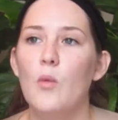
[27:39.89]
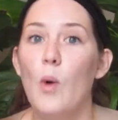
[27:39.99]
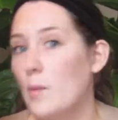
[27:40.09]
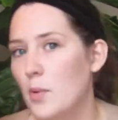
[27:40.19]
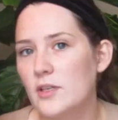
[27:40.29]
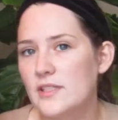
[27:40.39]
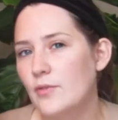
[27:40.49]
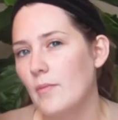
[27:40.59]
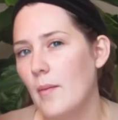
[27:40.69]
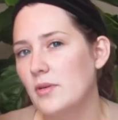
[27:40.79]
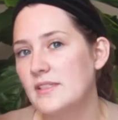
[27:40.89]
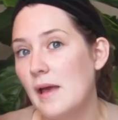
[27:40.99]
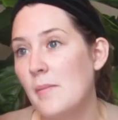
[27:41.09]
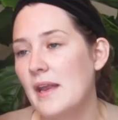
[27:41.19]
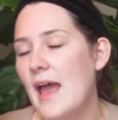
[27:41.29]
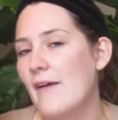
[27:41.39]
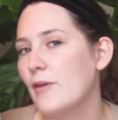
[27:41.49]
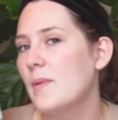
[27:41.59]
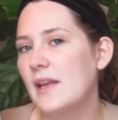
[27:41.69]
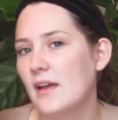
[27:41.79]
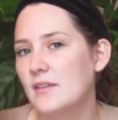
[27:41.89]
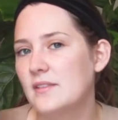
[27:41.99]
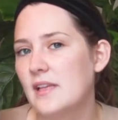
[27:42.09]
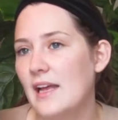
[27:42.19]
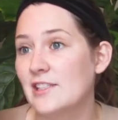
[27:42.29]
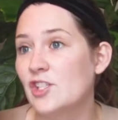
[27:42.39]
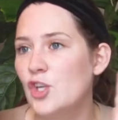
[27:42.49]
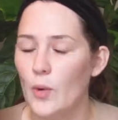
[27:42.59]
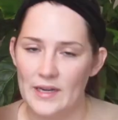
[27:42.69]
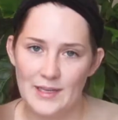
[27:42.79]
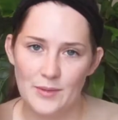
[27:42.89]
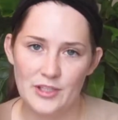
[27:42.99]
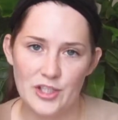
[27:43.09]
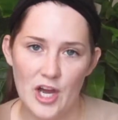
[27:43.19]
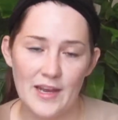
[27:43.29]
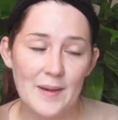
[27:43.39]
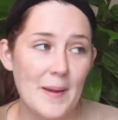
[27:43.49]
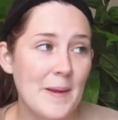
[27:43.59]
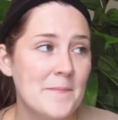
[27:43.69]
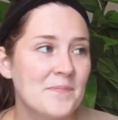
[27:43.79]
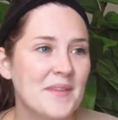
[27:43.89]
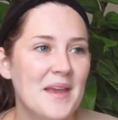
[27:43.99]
one person remembers them and everybody else has no idea what they're talking about.